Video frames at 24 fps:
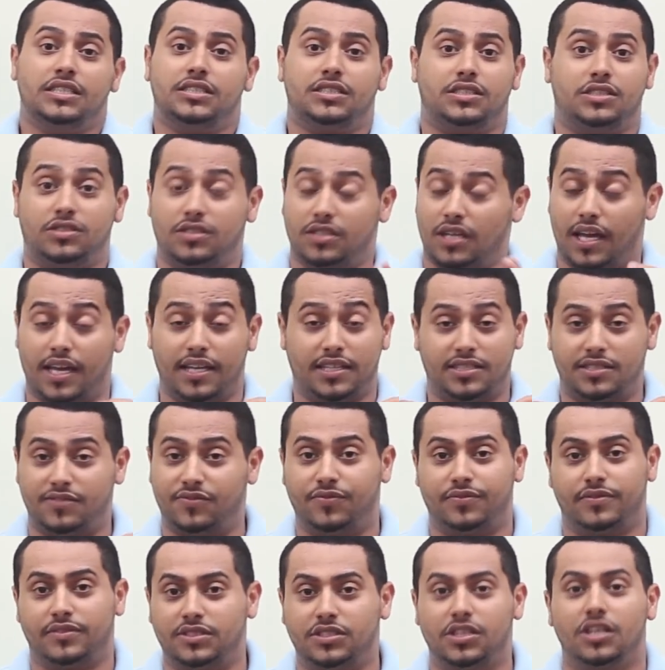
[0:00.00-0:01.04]

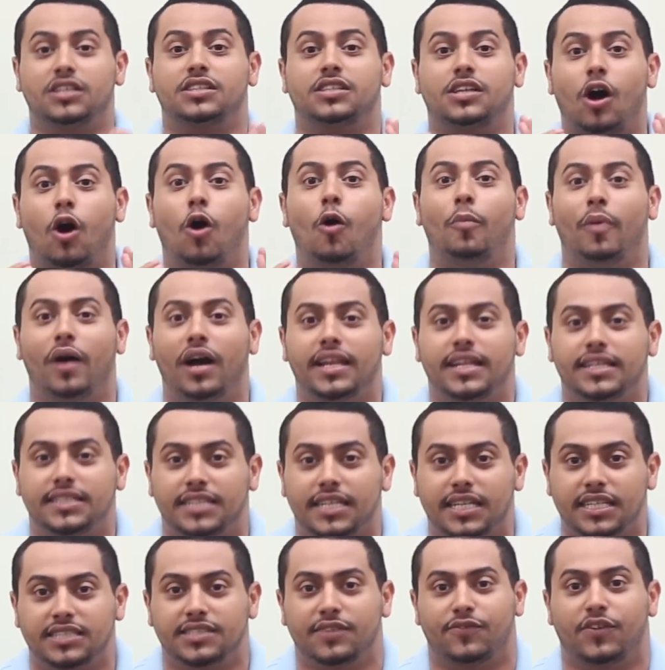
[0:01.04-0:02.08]
It's, just go buy the
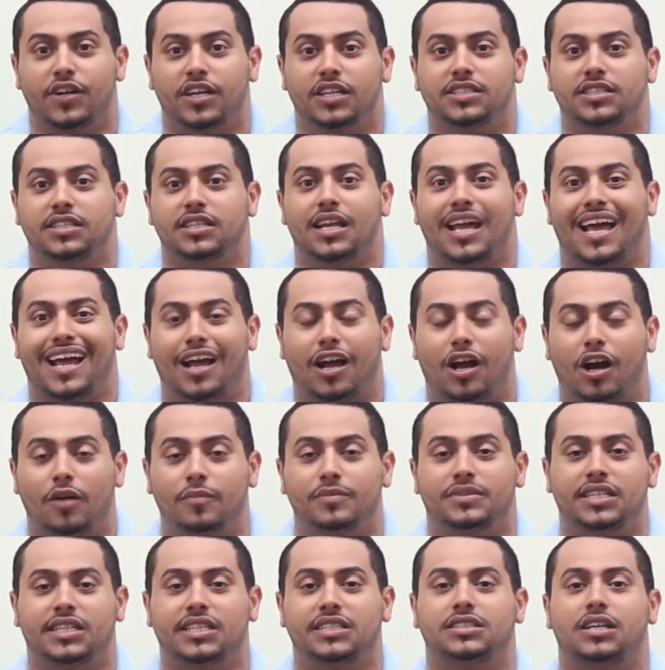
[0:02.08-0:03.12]
tickets of Virgin and
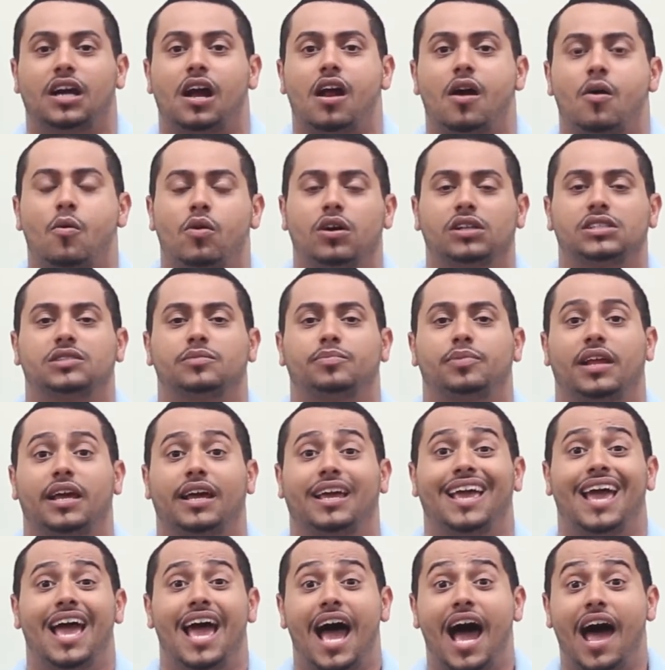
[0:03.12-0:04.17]
come to Qatar and watch the
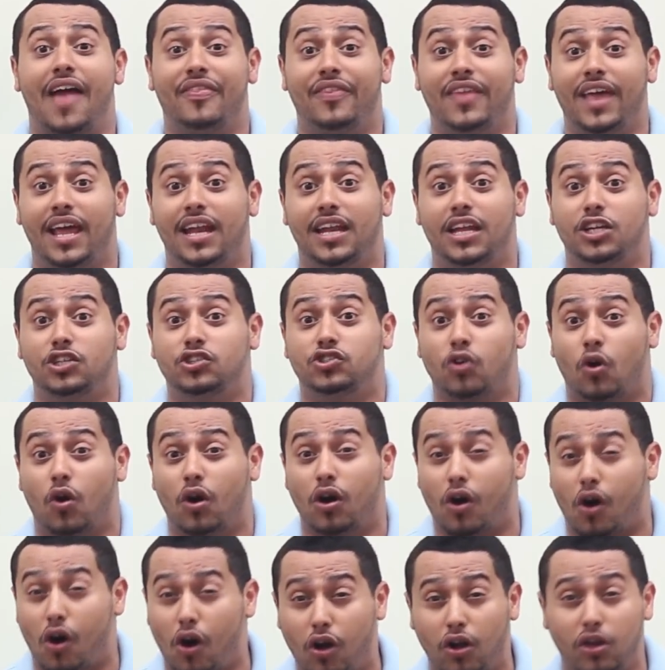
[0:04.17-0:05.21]
play and then enjoy
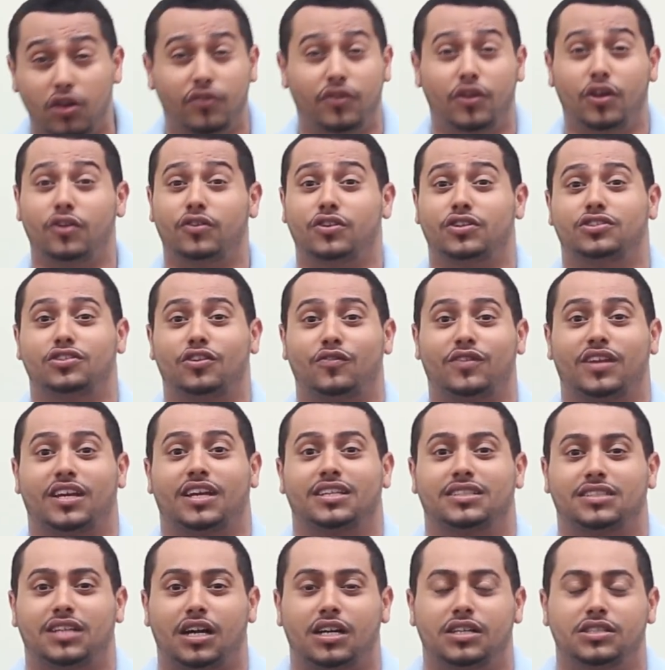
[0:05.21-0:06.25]
all of the other stuff that
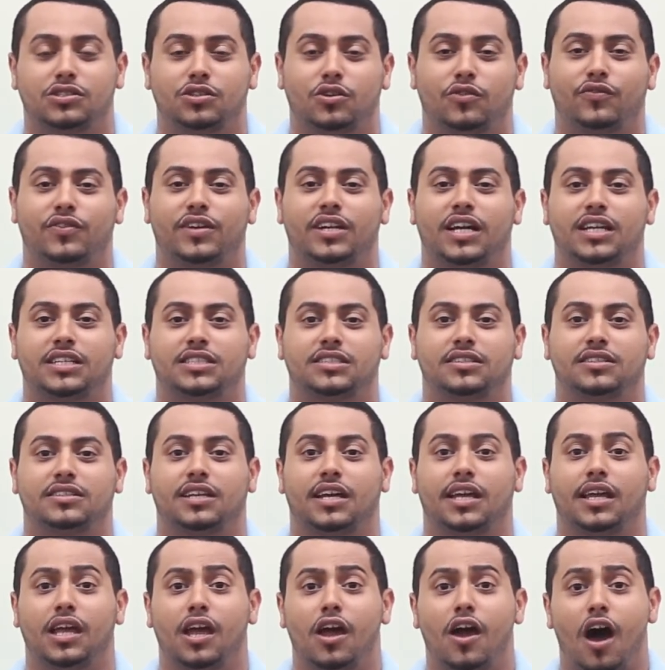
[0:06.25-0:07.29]
Qatar is doing for National
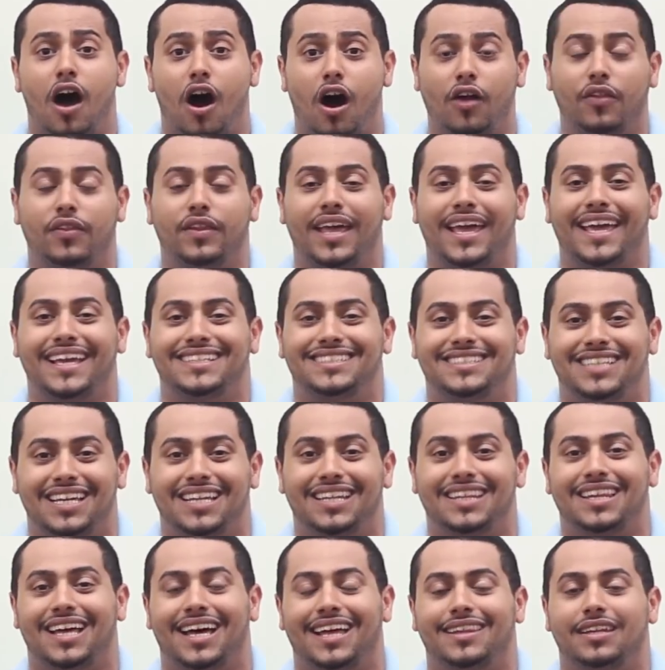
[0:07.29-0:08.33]
Day on the
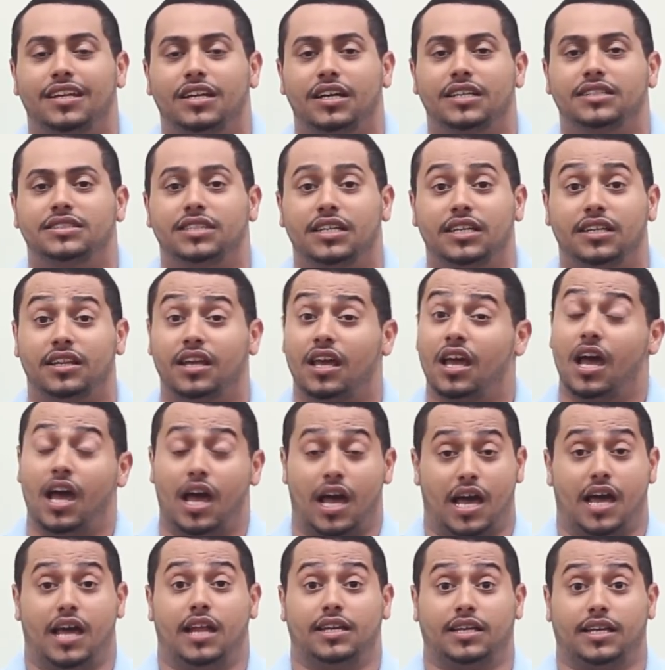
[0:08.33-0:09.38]
18th and the 19th.
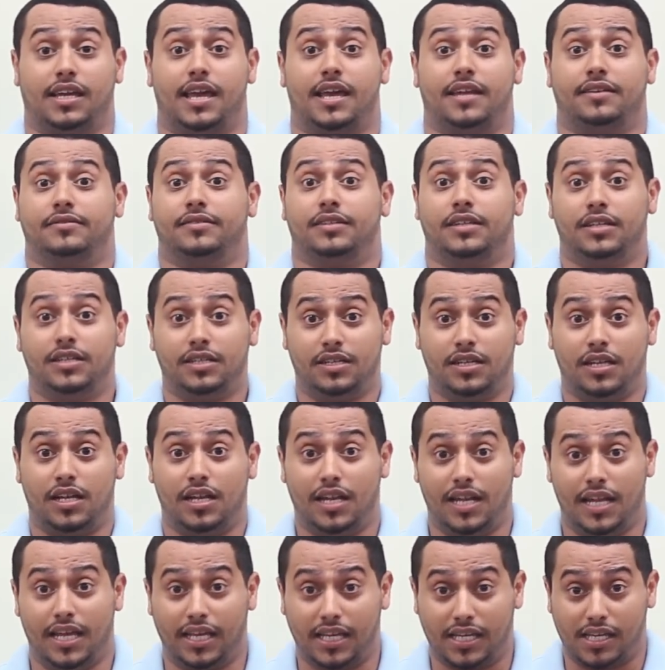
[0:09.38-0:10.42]
And again,
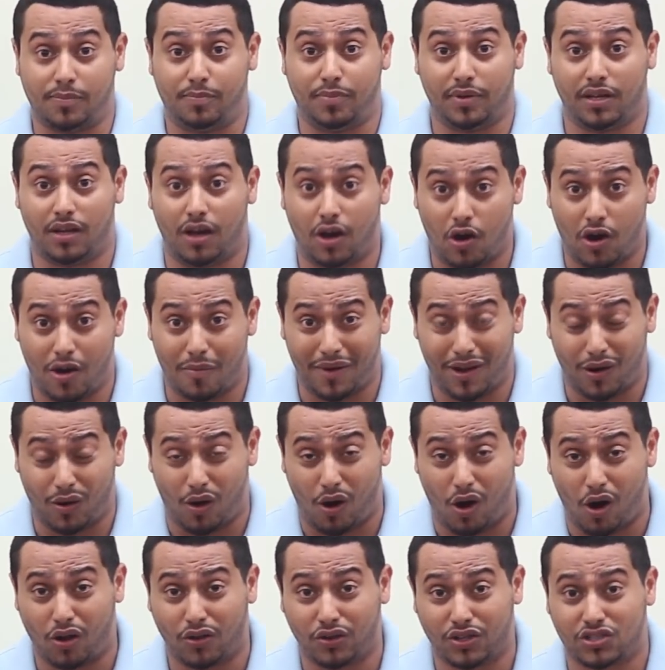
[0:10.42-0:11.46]
link below about
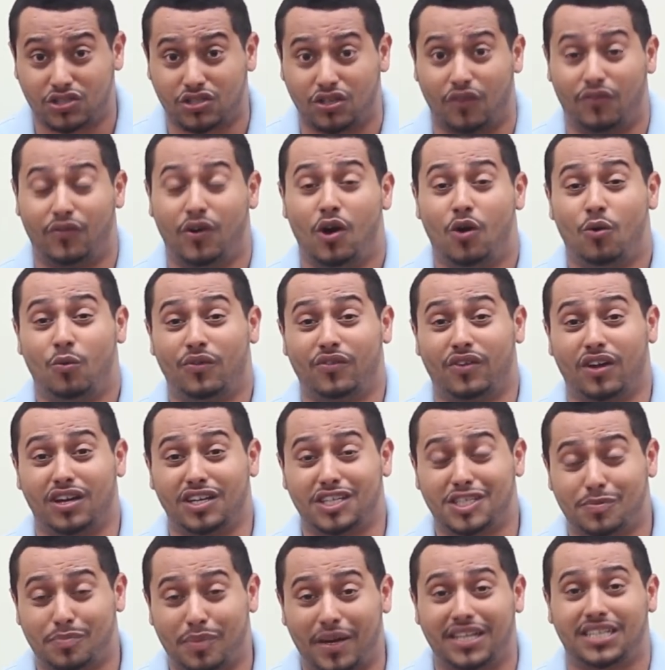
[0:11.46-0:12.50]
all the stuff. We've got a
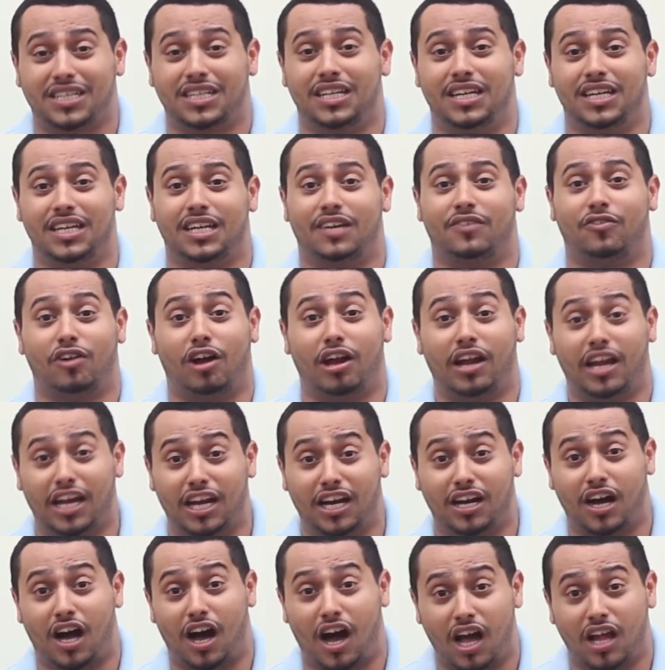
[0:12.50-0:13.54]
special link for
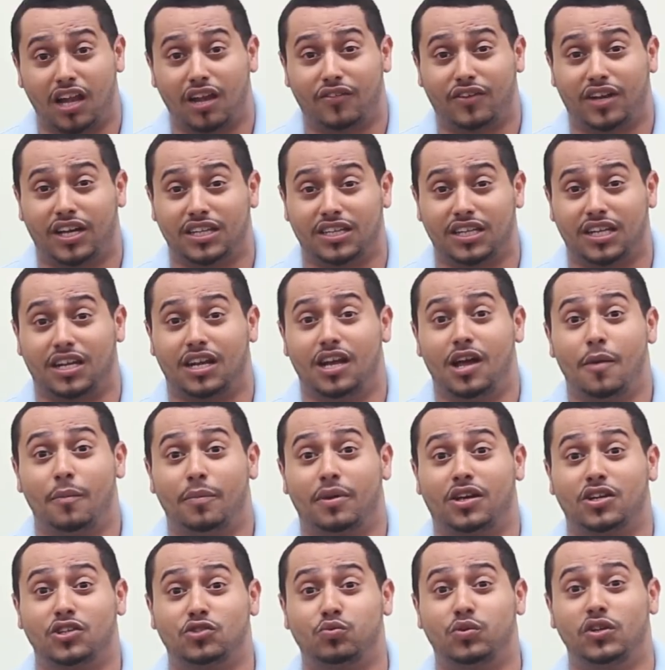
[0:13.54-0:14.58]
here. I love Qatar
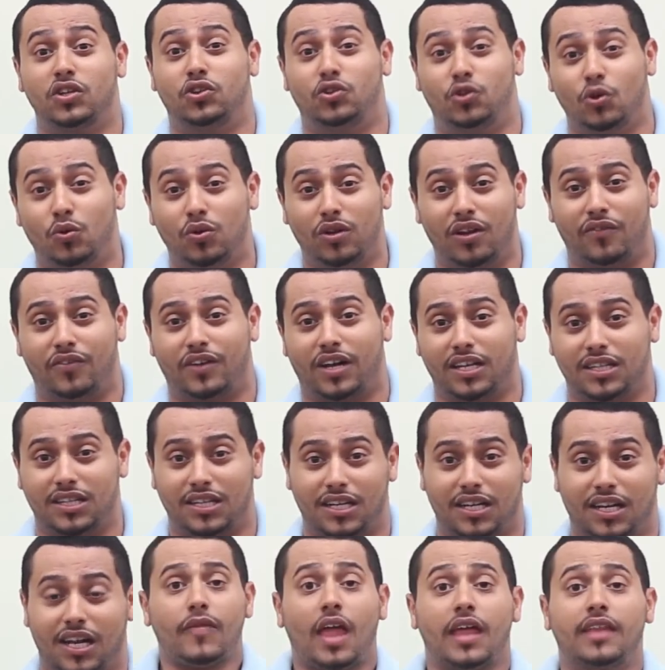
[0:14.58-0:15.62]
because we do love
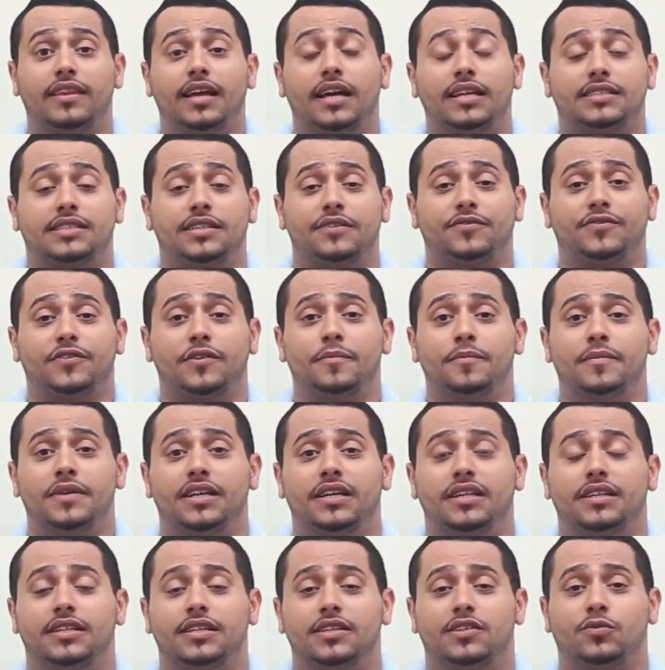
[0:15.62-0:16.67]
Qatar. That's it from
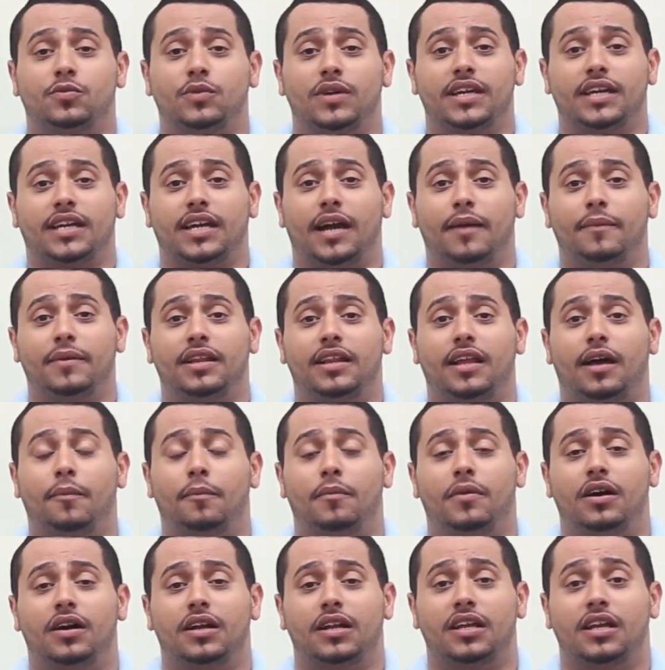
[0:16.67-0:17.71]
me this week. Hamad Al
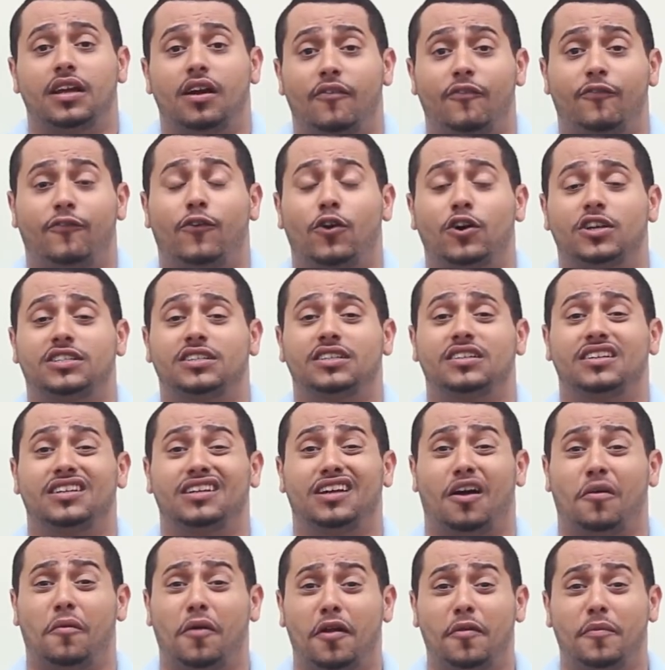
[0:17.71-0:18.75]
Amari. Unfortunately,
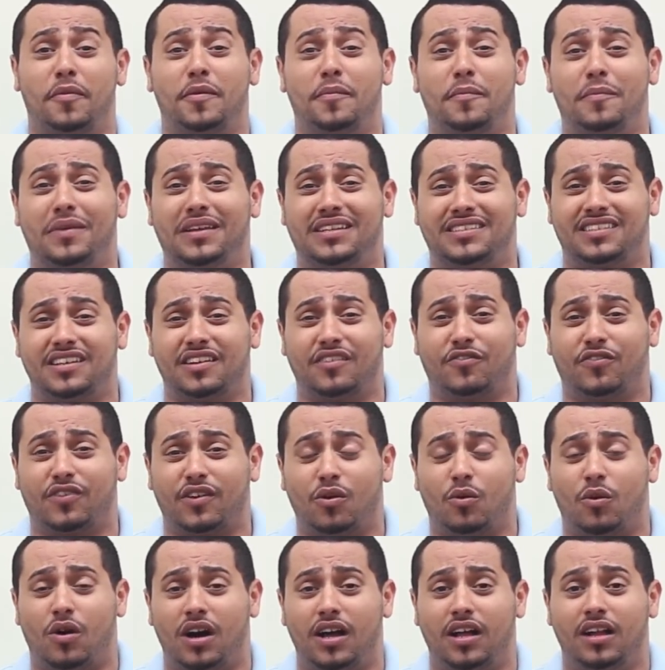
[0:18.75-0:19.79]
I'm going to be missing for
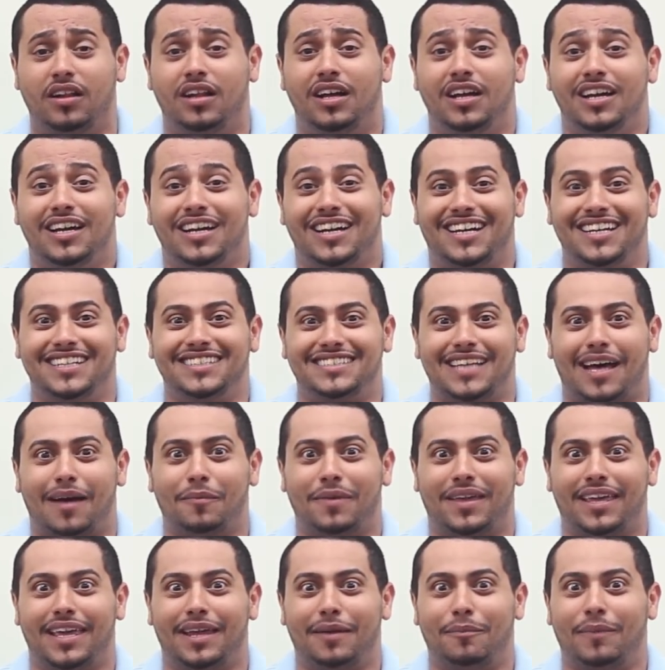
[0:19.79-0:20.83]
a while because
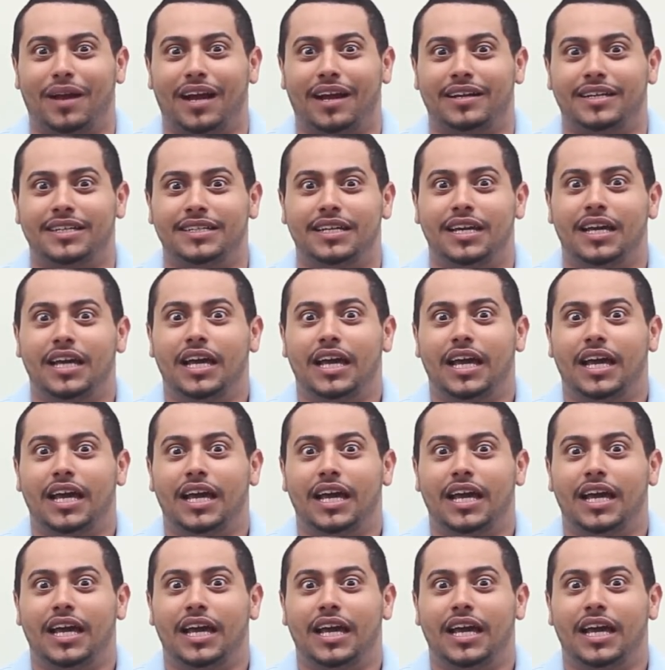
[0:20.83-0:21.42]
I'm getting married.